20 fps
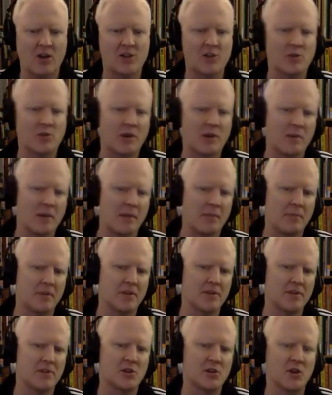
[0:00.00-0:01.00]
also I had my
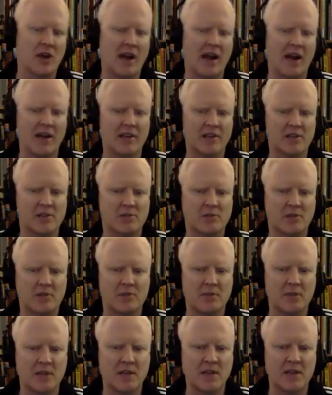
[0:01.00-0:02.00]
producer Alex
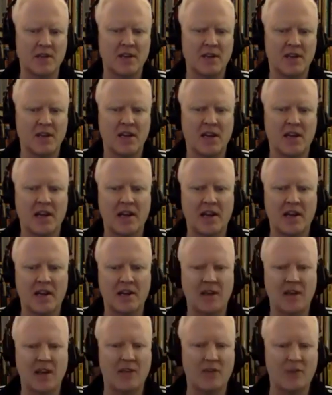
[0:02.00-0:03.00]
with me,
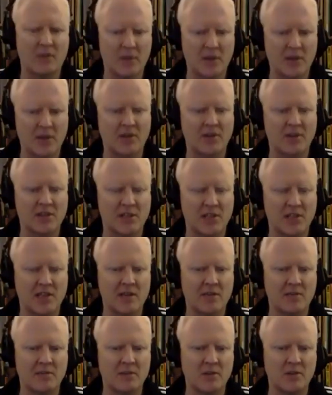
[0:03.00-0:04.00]
and everybody on the
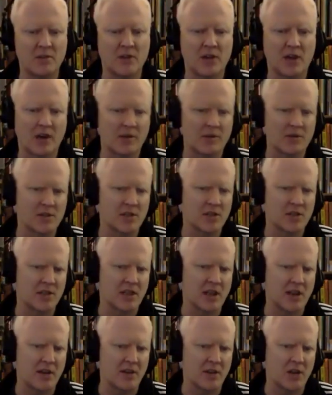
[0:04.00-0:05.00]
team knew that I was
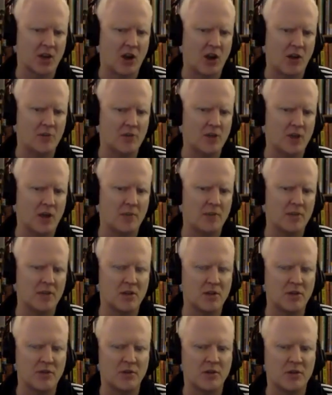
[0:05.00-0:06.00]
down at the cop shop
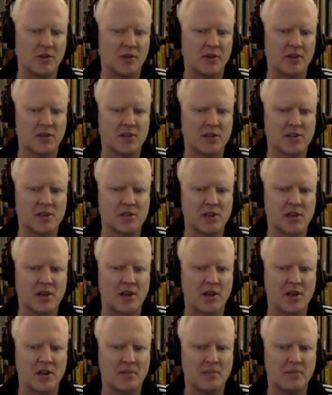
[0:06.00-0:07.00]
interviewing this
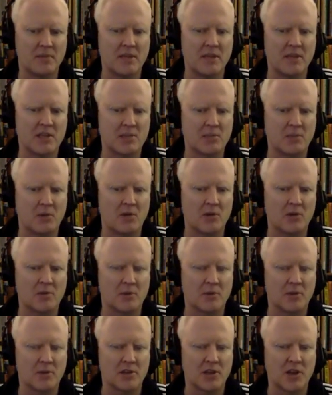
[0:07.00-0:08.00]
media
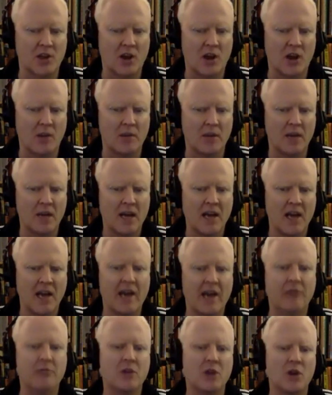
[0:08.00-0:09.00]
spokesperson cop,
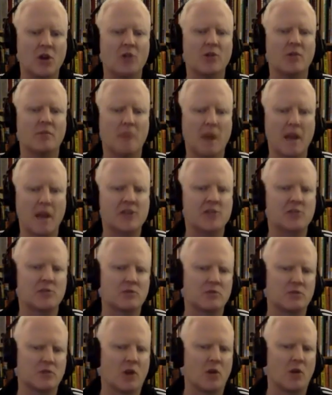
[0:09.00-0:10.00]
and we had all the mics
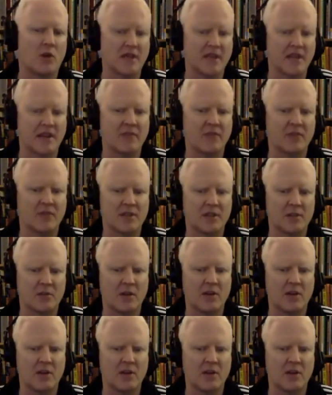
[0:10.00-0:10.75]
going and everything,